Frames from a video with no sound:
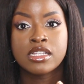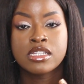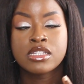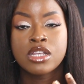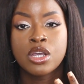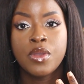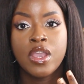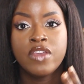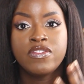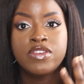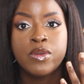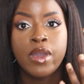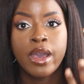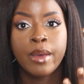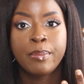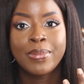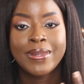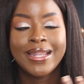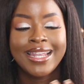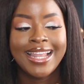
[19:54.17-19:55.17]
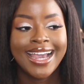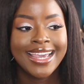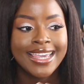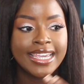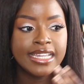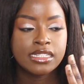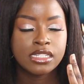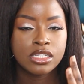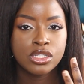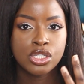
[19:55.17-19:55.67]
So if you apply
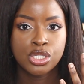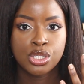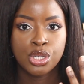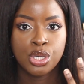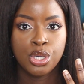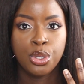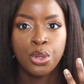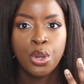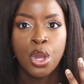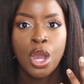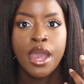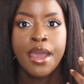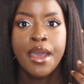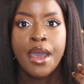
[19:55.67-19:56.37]
it to